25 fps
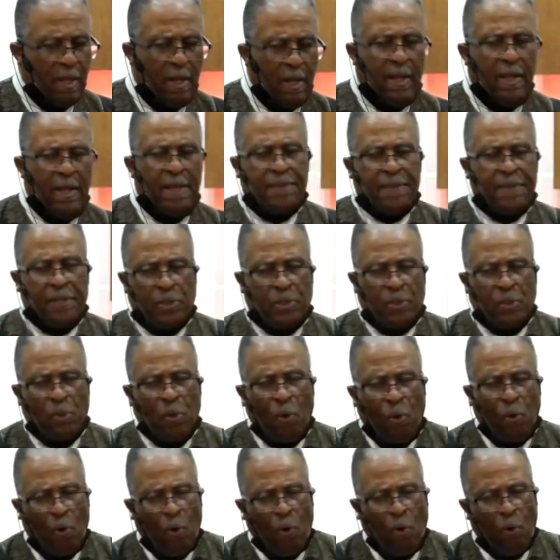that you
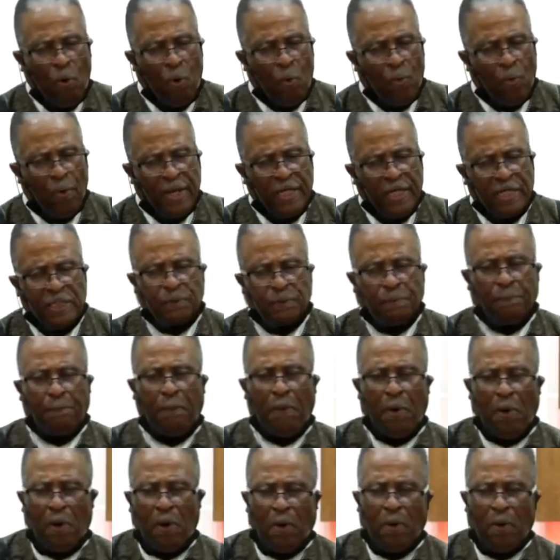always
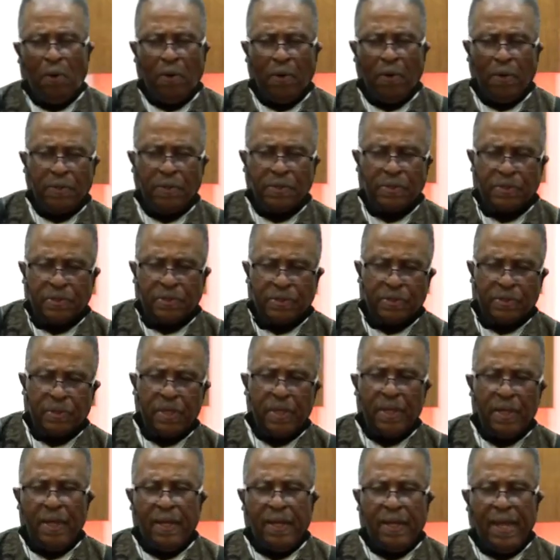pause
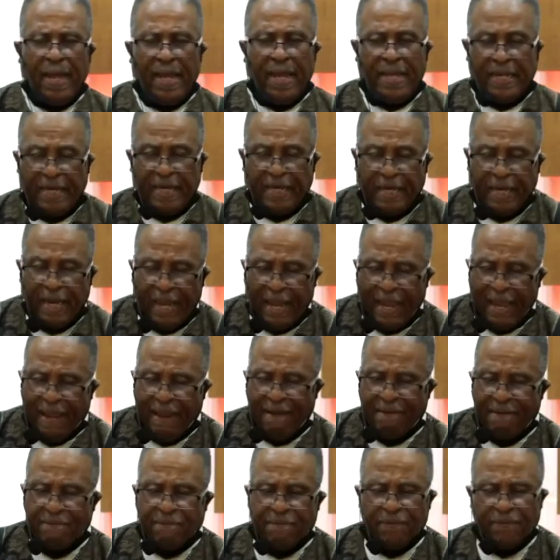and
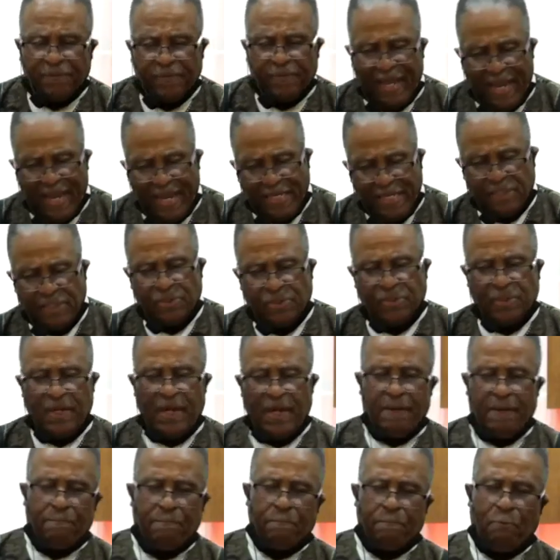gave thanks
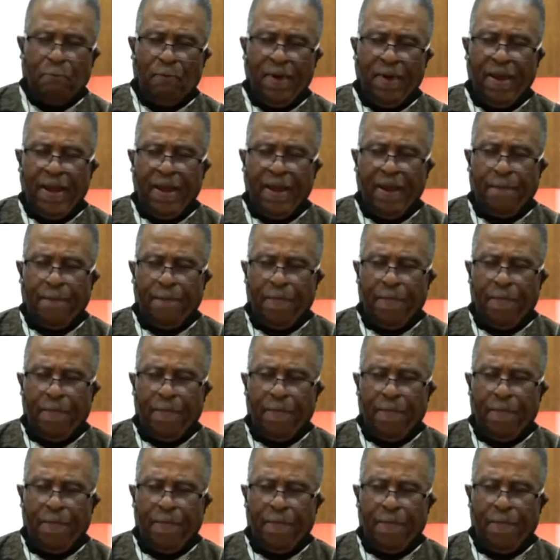in prayer.